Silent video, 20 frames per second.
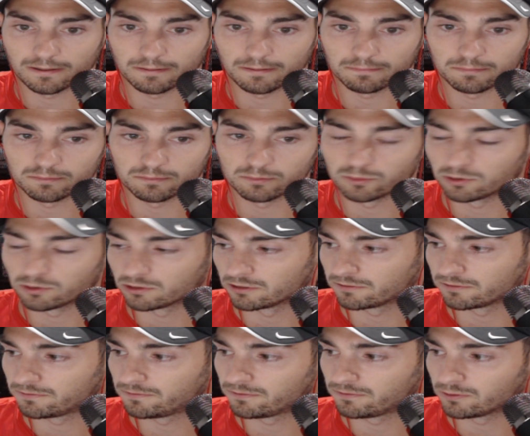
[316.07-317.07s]
more
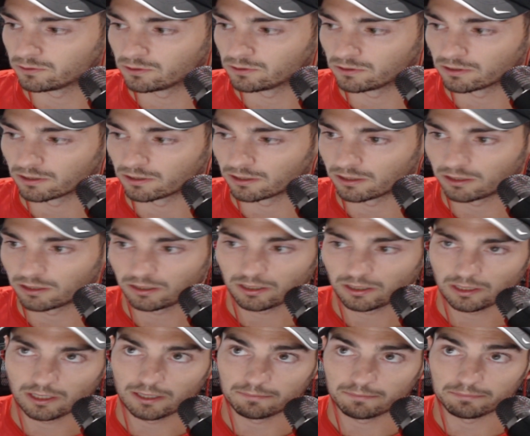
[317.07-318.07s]
for
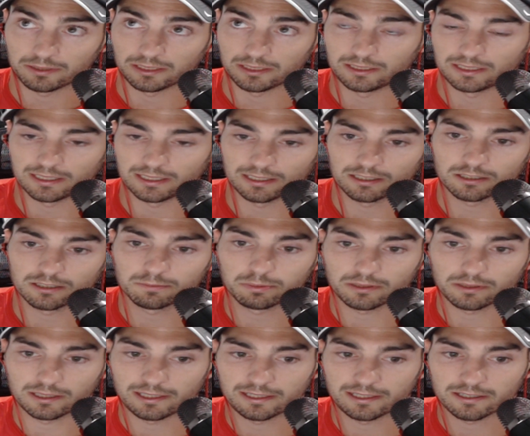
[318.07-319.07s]
beginner
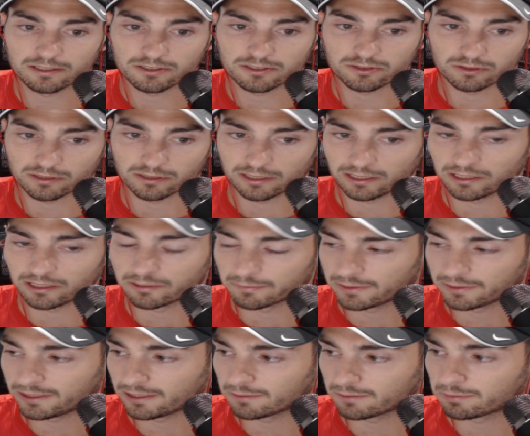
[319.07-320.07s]
players or
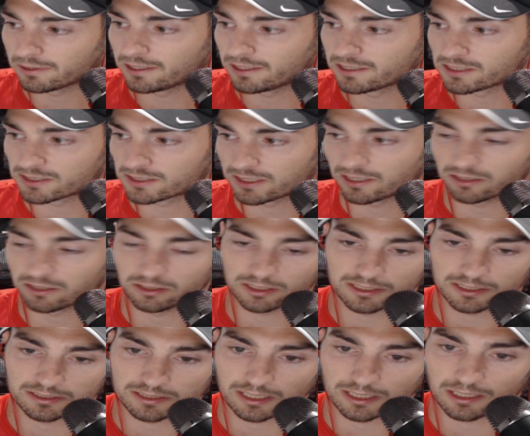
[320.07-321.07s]
intermediate players that are
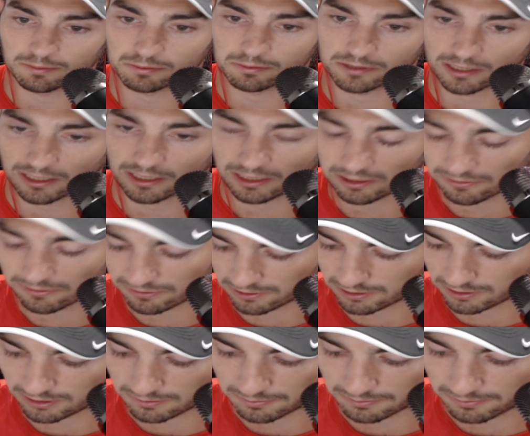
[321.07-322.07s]
looking to upgrade
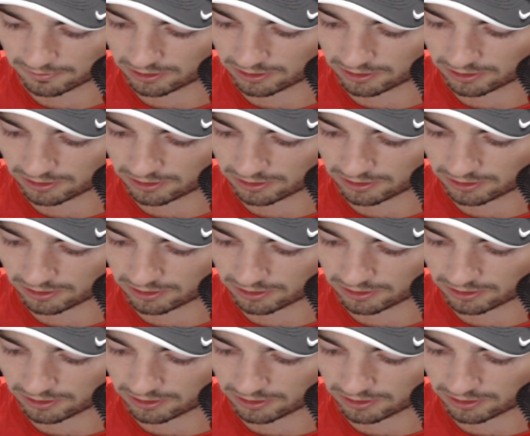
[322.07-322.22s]
from,